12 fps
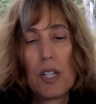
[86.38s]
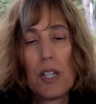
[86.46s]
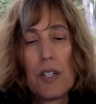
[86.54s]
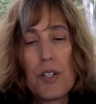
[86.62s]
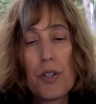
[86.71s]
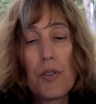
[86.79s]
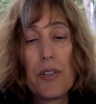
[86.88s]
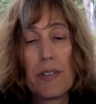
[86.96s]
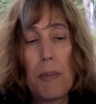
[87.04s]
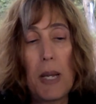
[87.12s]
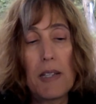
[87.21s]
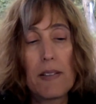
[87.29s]
to the
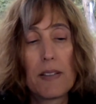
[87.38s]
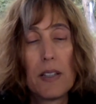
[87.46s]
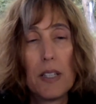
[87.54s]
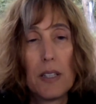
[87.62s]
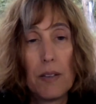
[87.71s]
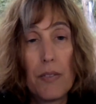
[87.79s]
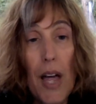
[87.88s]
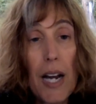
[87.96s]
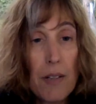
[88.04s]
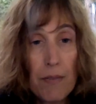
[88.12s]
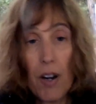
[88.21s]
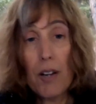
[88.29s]
space. And that
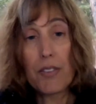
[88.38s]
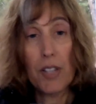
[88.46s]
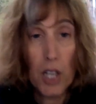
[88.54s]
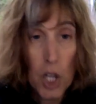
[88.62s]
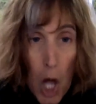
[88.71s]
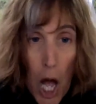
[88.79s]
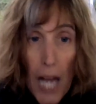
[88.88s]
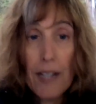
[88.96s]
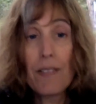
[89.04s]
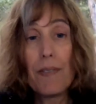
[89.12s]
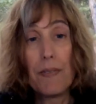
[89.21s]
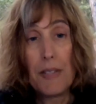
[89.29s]
involves a lot
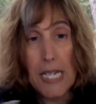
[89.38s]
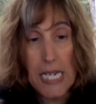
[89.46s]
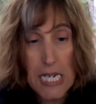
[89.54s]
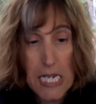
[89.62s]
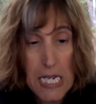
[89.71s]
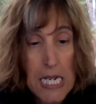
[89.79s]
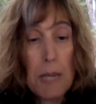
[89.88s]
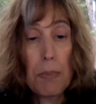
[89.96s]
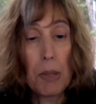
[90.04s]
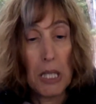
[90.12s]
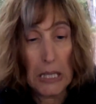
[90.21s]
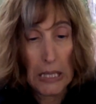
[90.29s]
of deep
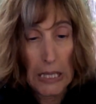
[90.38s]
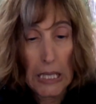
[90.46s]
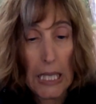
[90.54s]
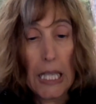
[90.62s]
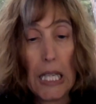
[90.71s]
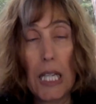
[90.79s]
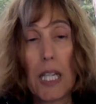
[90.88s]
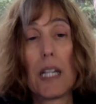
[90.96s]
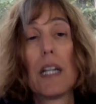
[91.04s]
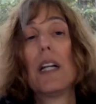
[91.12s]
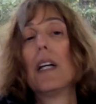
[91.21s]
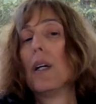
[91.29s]
cleaning,